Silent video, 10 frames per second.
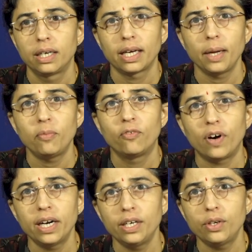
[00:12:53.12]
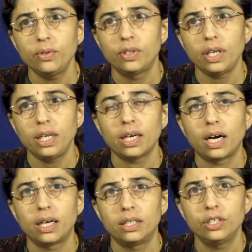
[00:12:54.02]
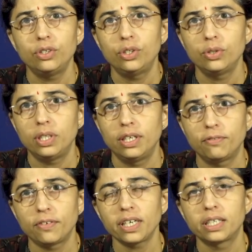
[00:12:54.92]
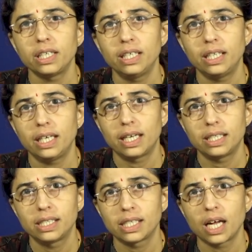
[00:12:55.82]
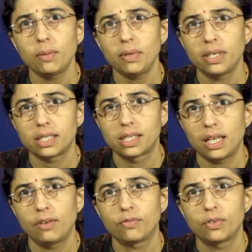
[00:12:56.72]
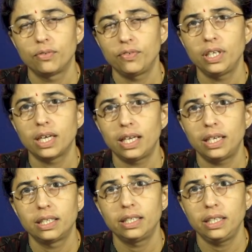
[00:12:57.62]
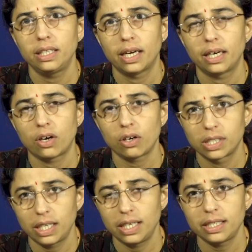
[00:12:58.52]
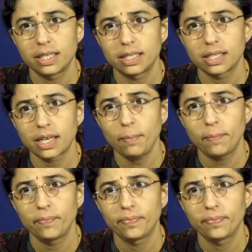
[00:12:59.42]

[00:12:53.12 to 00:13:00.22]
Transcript: Type 1 to 3 are due to the defect in the enzyme itself phenylalanine hydroxylase enzyme.